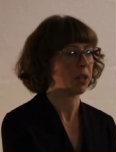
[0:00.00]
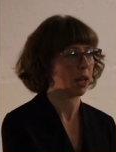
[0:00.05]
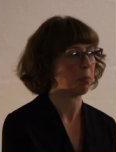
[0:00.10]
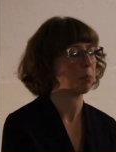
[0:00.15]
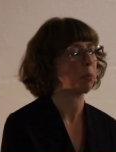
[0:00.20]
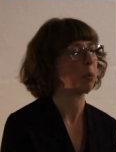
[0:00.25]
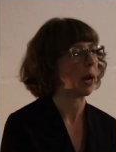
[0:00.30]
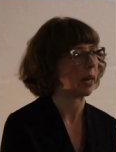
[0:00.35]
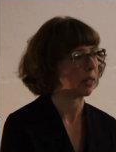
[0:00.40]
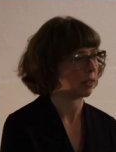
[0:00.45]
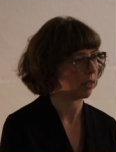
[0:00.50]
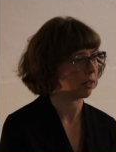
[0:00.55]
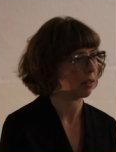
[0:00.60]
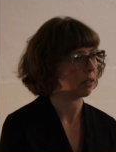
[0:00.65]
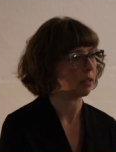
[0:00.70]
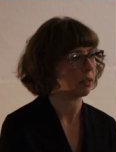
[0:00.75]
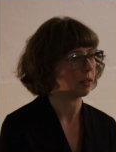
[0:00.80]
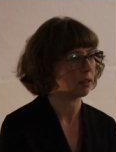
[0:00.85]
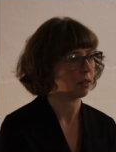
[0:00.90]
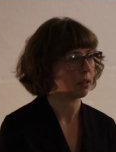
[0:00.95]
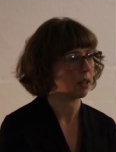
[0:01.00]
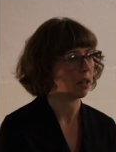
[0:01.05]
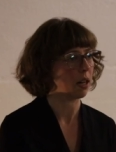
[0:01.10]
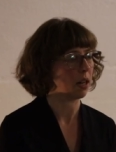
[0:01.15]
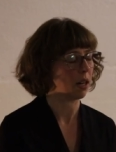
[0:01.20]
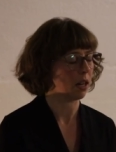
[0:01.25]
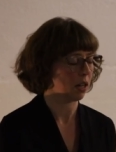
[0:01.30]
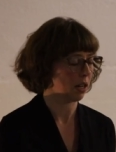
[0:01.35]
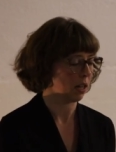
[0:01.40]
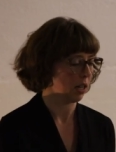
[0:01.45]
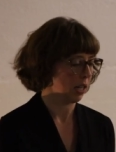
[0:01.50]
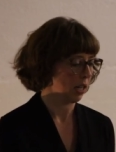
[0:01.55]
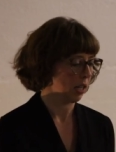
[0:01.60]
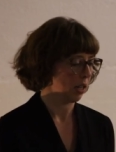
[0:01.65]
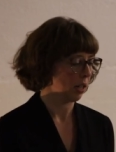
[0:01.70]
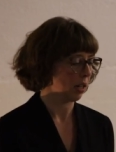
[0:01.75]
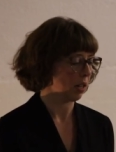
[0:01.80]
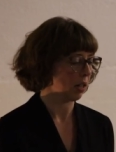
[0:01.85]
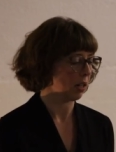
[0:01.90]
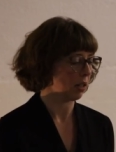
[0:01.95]
say, practical
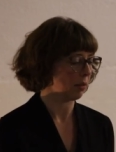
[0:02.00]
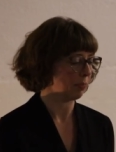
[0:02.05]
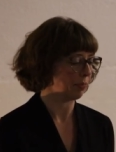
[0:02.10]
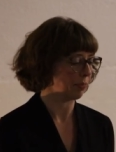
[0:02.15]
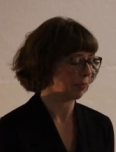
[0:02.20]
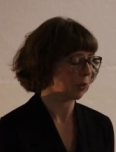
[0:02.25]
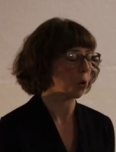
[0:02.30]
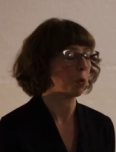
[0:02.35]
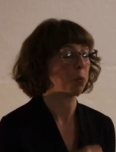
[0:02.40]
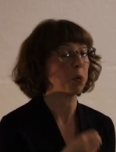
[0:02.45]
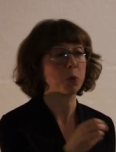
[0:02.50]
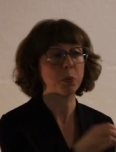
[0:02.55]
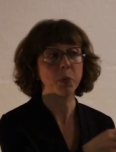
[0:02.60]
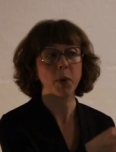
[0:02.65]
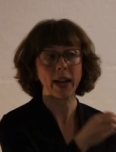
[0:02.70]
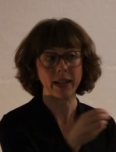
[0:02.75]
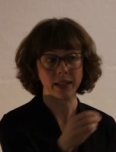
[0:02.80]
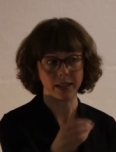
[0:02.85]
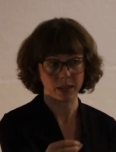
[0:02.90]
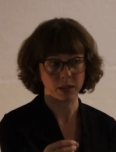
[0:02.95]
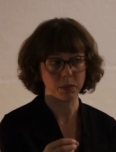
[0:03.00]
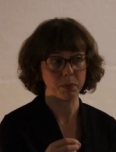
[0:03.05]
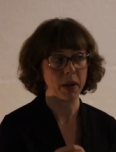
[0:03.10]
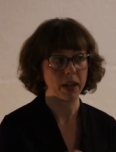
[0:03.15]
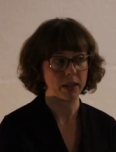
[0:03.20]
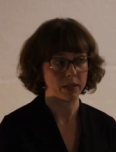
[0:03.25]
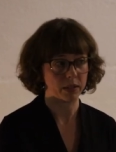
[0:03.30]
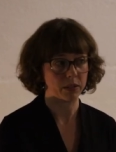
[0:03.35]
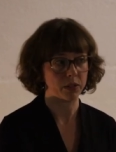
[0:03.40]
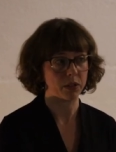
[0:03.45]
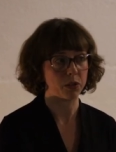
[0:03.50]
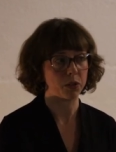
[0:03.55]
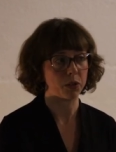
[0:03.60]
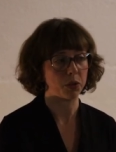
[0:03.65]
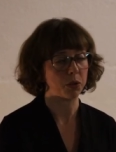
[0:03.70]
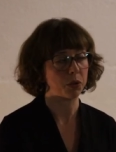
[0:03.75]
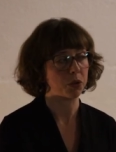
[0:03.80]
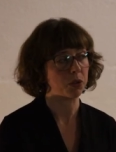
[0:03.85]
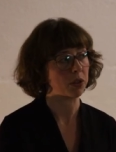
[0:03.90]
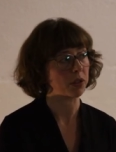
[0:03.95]
uh, um, or more practice-based
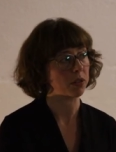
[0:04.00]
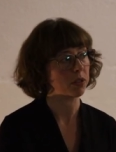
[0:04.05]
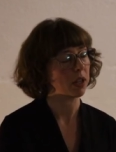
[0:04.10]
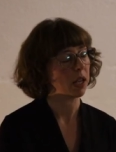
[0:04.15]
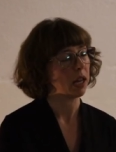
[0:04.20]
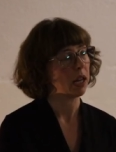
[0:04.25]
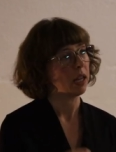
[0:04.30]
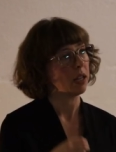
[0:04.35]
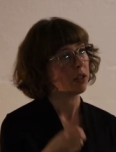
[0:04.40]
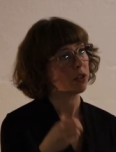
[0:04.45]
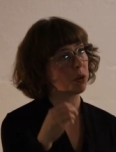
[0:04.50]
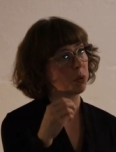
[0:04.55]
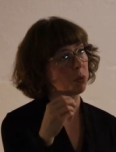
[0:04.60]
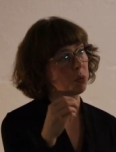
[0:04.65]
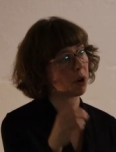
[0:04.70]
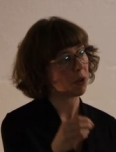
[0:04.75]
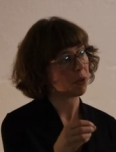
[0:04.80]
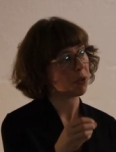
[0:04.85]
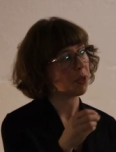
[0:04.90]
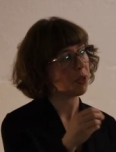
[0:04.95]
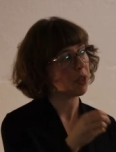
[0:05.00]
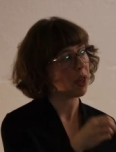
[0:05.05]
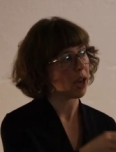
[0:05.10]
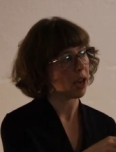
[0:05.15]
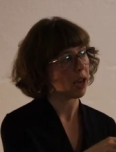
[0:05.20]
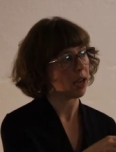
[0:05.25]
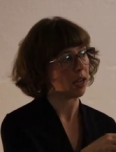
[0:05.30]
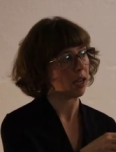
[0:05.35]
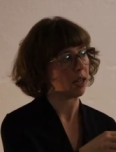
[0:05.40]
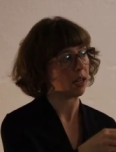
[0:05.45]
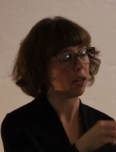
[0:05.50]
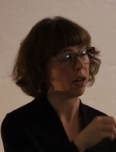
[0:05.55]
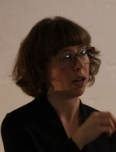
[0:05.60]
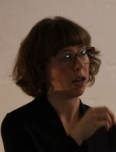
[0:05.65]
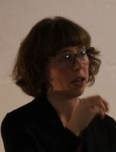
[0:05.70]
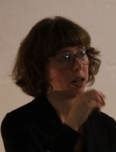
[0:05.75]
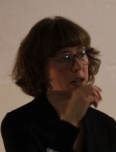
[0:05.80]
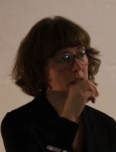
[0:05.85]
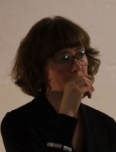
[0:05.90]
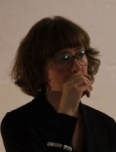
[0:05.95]
institutions. So what they
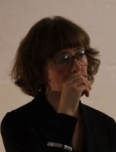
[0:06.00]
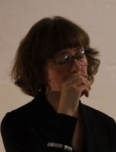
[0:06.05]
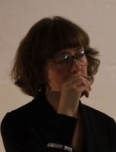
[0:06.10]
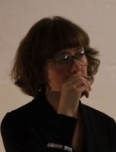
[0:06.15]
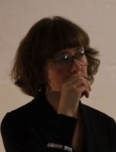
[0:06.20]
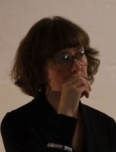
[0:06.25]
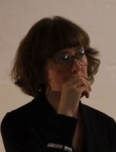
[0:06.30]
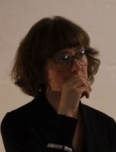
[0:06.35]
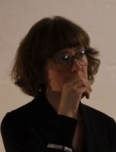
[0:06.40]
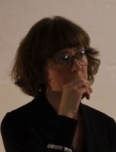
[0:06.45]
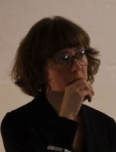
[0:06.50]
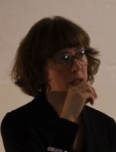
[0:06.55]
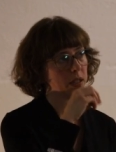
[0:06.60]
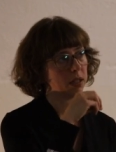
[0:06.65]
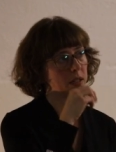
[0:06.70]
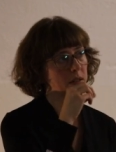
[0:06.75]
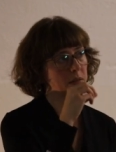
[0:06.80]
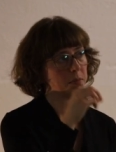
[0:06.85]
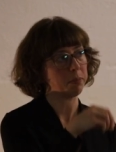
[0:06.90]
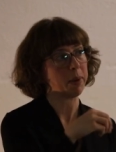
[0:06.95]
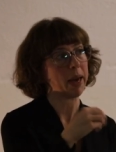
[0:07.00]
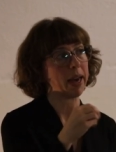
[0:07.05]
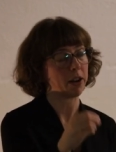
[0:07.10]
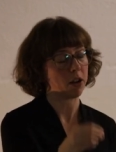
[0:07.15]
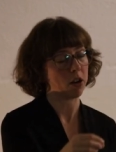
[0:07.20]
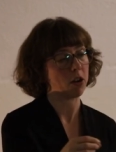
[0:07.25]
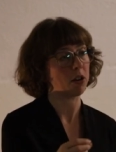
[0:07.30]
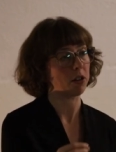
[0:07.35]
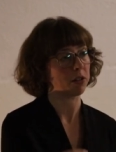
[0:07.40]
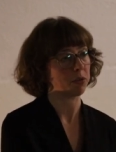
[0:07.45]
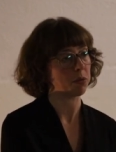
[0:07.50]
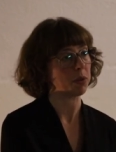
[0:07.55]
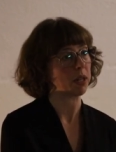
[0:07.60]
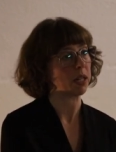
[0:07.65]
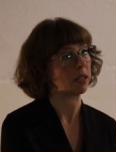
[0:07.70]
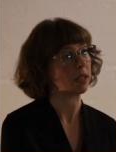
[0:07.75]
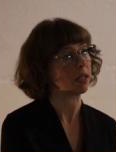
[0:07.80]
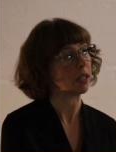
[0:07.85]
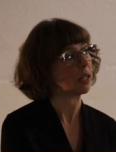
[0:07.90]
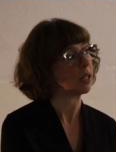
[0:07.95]
uh, uh, bet on
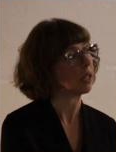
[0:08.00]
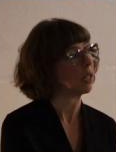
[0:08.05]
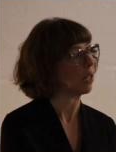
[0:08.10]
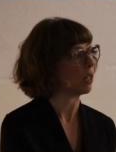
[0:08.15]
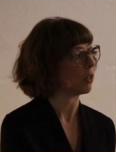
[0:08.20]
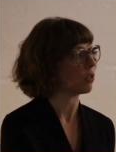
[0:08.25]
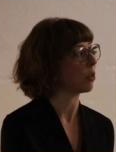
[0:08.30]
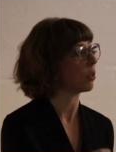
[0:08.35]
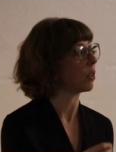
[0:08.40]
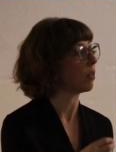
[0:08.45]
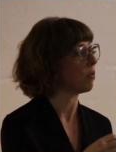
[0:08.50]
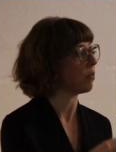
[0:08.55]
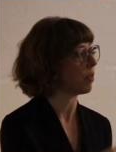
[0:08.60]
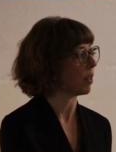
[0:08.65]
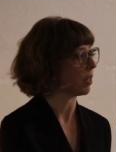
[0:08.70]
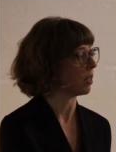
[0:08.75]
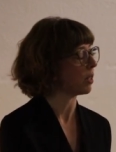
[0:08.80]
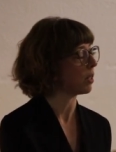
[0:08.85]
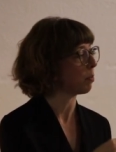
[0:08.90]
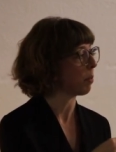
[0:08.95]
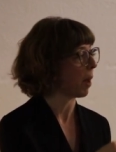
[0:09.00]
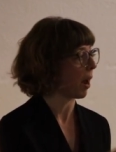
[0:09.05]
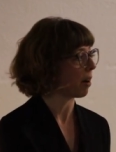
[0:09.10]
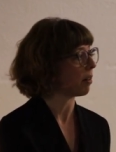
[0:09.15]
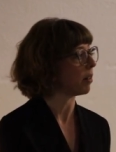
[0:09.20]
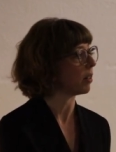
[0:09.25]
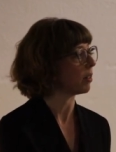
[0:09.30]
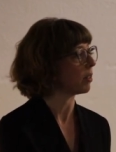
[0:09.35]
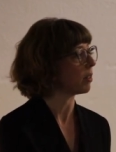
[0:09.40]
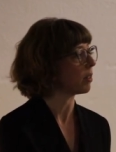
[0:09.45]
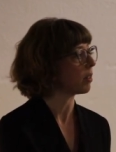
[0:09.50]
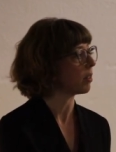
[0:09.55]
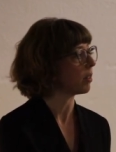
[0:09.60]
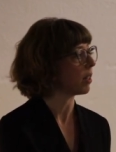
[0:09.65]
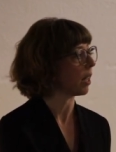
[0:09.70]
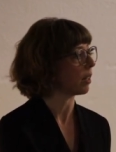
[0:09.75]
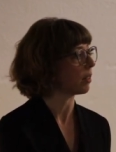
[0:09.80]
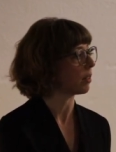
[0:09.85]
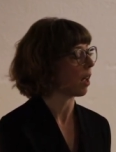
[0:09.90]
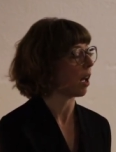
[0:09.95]
really is to convince parents
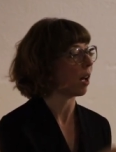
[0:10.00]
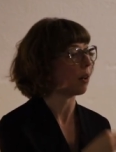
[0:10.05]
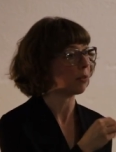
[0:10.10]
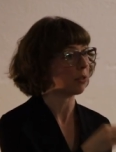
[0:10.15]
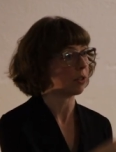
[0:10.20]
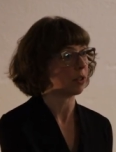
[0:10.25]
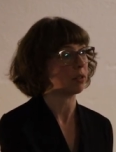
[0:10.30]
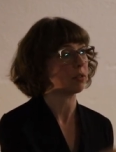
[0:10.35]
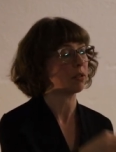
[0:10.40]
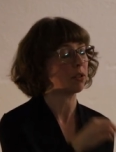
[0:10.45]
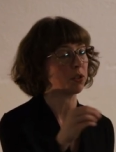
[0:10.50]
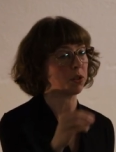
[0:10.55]
that after